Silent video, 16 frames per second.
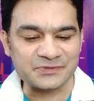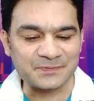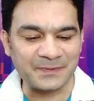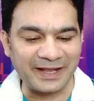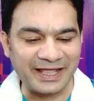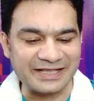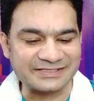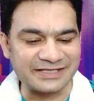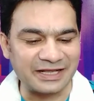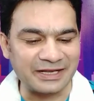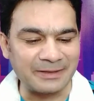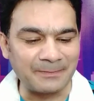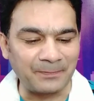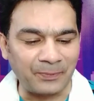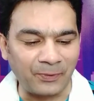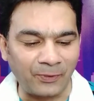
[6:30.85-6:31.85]
plays an
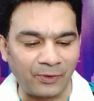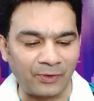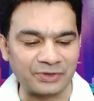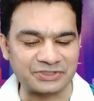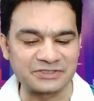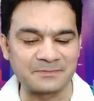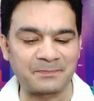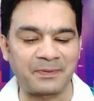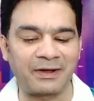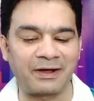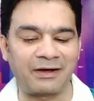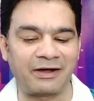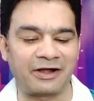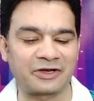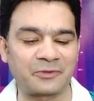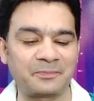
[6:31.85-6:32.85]
important
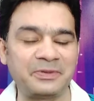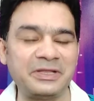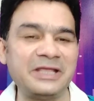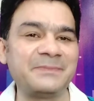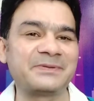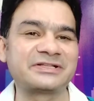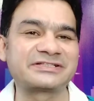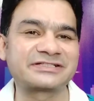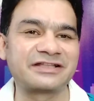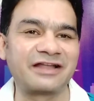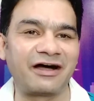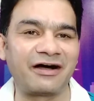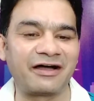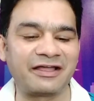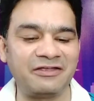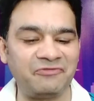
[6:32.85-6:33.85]
part of people's
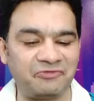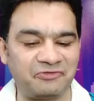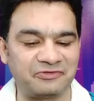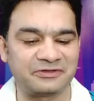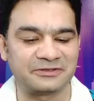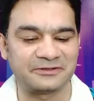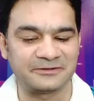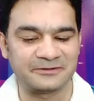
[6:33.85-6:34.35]
life.